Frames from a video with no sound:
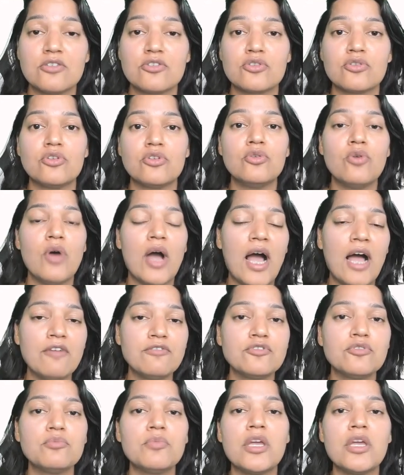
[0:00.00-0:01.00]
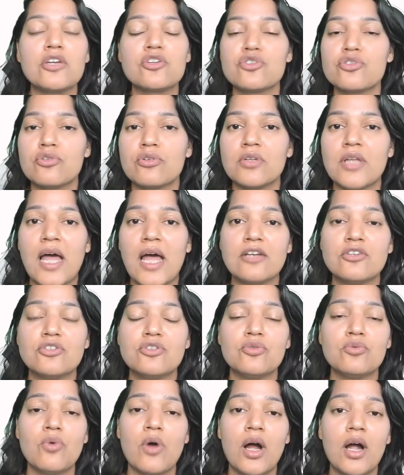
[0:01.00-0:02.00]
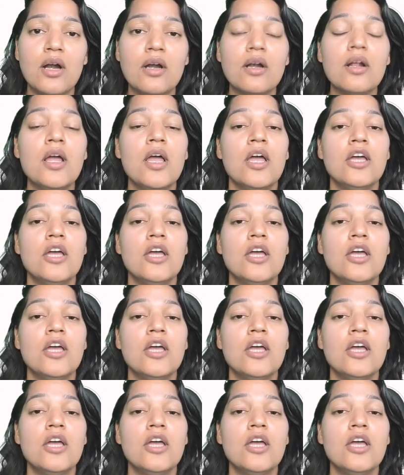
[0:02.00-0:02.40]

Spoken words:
So you have to make sure that you are